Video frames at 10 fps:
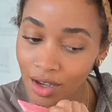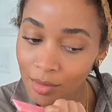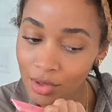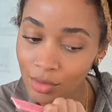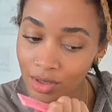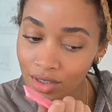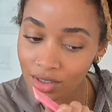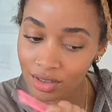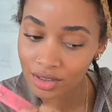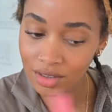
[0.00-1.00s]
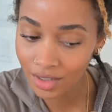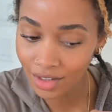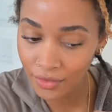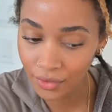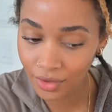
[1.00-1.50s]
I'm doing this because
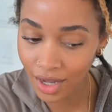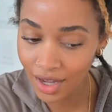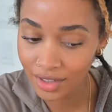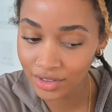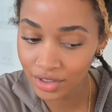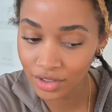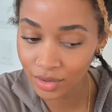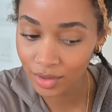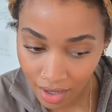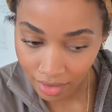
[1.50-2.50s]
I feel guided to do it.